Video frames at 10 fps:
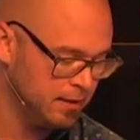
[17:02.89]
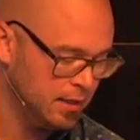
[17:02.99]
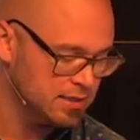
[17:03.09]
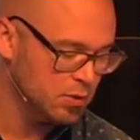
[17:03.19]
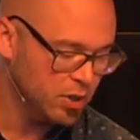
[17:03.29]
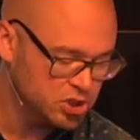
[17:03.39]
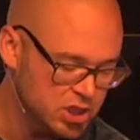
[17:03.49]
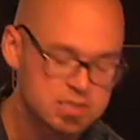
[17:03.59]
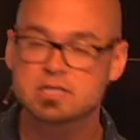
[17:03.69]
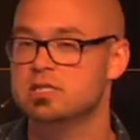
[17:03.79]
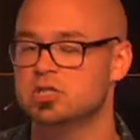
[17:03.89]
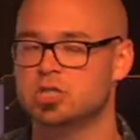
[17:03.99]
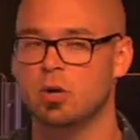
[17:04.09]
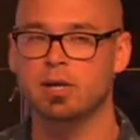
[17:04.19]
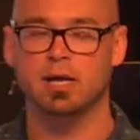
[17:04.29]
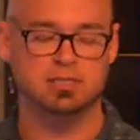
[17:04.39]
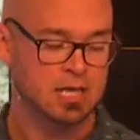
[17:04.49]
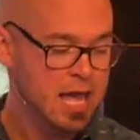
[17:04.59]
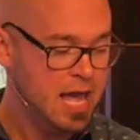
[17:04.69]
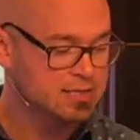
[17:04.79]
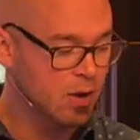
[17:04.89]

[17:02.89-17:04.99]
See, what Jesus is showing us is